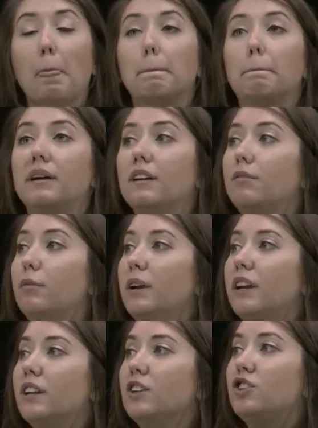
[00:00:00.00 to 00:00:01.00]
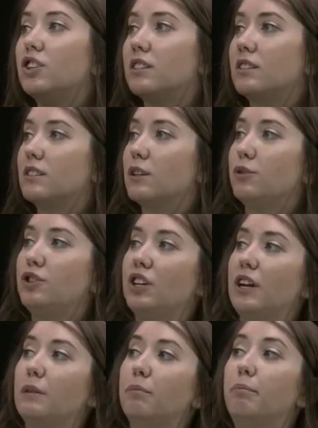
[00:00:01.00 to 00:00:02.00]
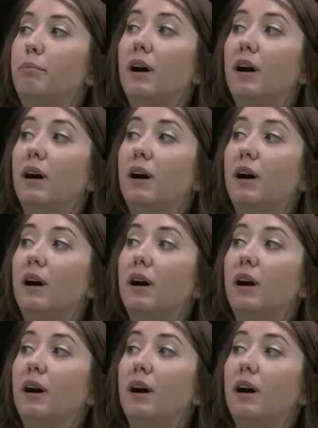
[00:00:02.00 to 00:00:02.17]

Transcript: But if we can just associate